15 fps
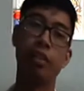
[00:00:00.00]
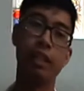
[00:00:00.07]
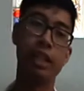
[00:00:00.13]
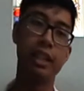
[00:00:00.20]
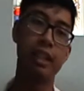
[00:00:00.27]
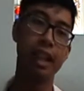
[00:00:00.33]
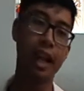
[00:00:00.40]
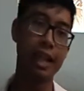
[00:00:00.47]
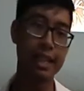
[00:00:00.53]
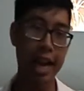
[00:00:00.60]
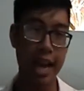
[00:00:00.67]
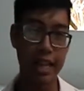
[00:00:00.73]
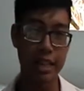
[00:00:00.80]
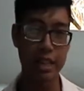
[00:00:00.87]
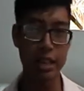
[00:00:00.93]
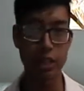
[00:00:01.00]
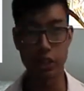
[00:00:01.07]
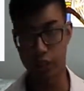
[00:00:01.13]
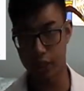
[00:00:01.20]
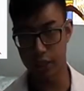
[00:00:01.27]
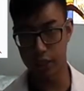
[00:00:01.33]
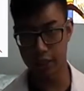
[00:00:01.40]
of the
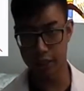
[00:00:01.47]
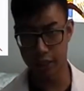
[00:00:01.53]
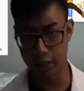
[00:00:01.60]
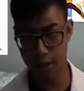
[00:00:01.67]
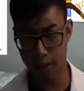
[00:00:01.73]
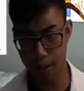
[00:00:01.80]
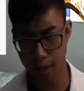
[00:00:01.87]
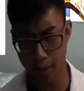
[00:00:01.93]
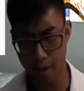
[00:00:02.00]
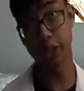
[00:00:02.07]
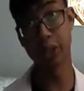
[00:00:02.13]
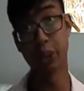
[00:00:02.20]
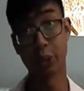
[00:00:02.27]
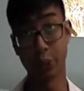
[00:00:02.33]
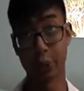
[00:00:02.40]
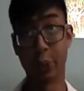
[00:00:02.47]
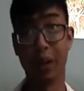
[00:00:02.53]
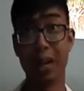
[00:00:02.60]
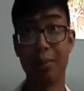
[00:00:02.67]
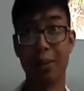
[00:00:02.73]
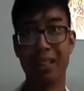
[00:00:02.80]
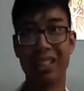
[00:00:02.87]
Clydastes genus. The researchers
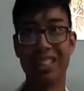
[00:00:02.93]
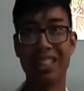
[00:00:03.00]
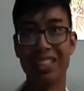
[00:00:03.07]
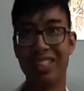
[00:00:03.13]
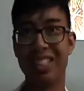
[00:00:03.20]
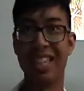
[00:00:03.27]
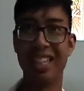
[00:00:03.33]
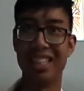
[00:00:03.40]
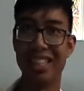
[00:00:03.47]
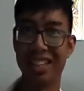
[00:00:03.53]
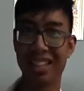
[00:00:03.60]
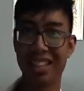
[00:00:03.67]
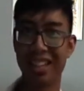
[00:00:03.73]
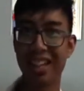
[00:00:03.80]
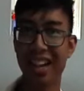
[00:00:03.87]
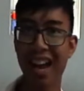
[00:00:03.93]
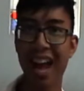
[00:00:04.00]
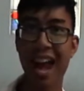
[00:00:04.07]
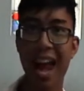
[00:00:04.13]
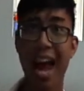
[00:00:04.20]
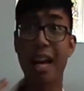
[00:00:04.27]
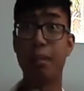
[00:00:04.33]
were able to use dentition
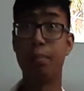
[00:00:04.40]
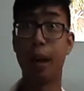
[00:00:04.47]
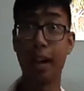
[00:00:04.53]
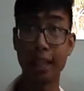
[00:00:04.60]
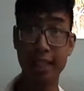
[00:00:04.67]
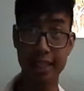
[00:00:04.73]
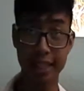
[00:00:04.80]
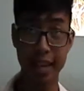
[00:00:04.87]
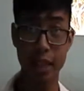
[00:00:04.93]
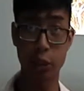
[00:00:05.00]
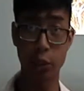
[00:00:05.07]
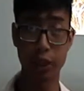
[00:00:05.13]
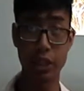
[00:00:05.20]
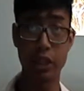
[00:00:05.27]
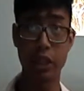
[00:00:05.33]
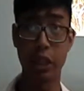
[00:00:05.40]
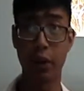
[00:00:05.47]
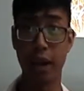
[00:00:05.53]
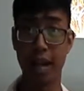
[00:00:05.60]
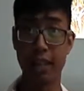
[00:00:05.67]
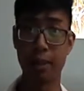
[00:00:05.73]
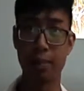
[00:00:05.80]
and body size
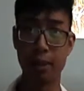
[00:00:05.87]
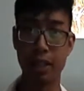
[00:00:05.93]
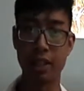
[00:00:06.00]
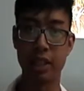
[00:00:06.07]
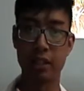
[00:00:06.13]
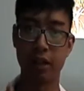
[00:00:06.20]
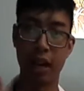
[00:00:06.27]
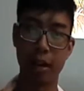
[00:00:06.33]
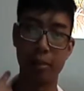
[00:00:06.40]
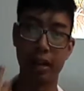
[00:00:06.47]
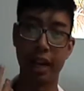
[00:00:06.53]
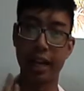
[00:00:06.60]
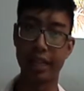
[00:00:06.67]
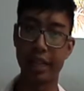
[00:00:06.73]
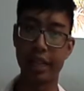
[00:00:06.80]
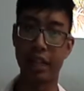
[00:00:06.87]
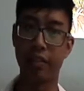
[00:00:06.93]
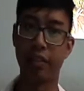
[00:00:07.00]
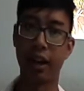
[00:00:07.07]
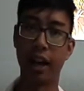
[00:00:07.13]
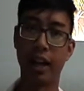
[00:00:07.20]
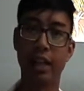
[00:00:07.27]
ratio as a means of helping
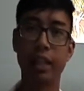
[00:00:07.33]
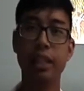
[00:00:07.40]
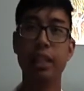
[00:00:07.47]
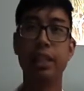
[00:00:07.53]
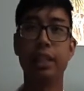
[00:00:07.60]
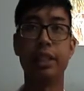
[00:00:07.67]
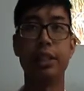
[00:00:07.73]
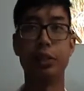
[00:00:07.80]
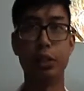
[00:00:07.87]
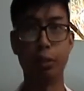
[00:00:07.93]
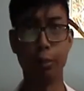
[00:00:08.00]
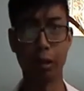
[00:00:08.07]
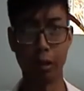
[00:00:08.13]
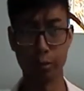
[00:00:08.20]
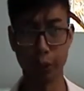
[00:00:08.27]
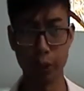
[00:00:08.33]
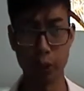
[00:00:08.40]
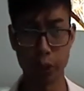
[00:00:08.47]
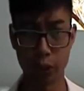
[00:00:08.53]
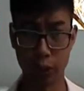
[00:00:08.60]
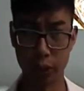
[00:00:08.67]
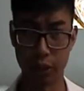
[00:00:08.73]
identify these newborn
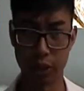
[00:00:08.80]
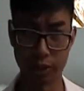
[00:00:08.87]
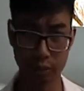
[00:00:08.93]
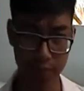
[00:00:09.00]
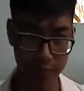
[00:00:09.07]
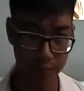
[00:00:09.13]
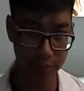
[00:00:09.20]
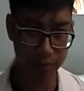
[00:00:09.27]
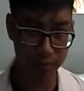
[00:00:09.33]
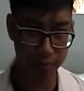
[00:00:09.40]
mosasaurs.